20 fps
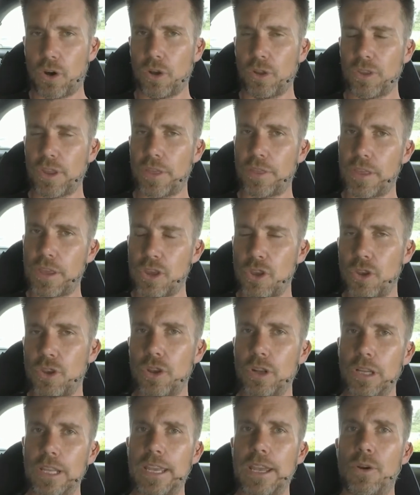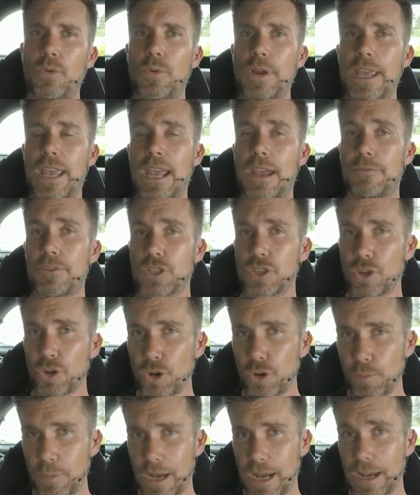On the earlier, we have
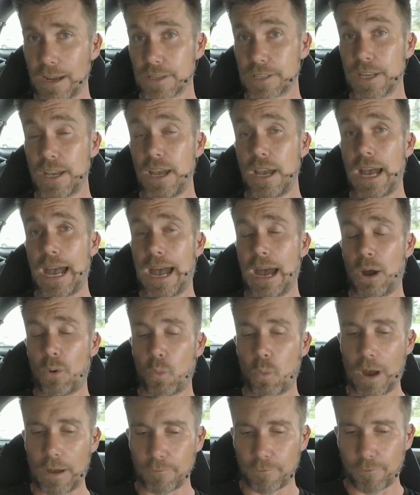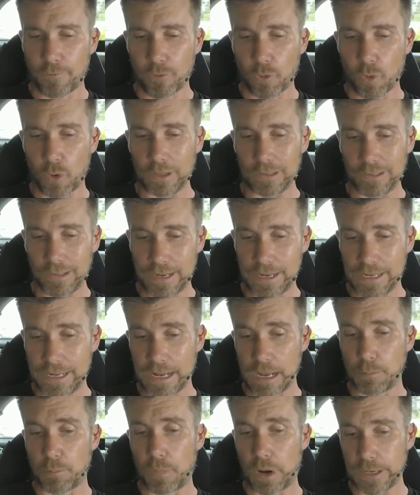two marks, uh, one for leading
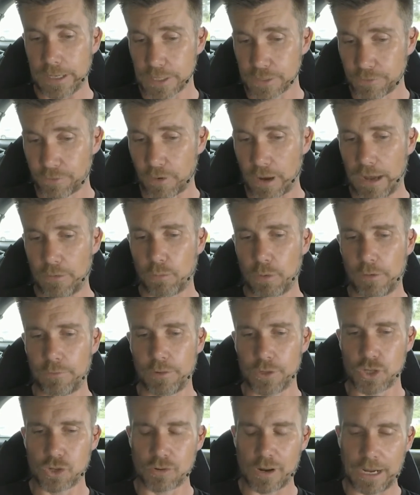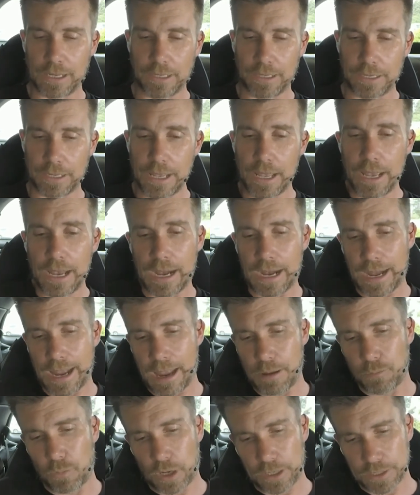at minus five, one for trailing uh,
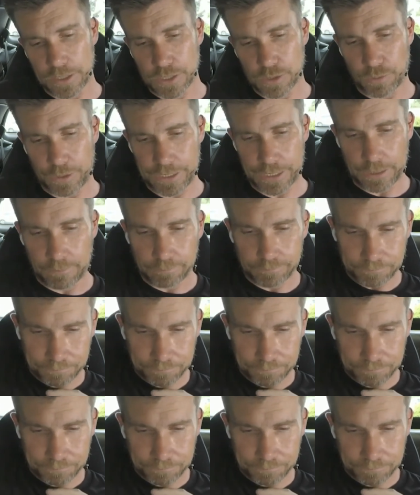at minus twenty.